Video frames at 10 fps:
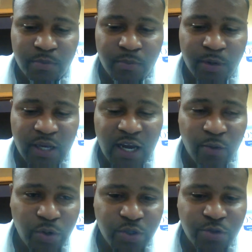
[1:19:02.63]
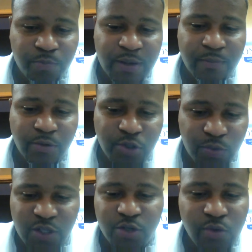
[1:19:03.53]
but God works through people, so
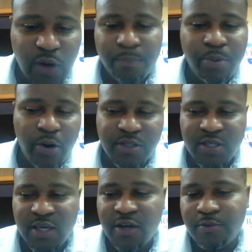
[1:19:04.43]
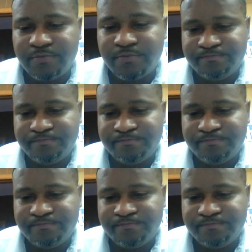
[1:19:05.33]
we do our part to help.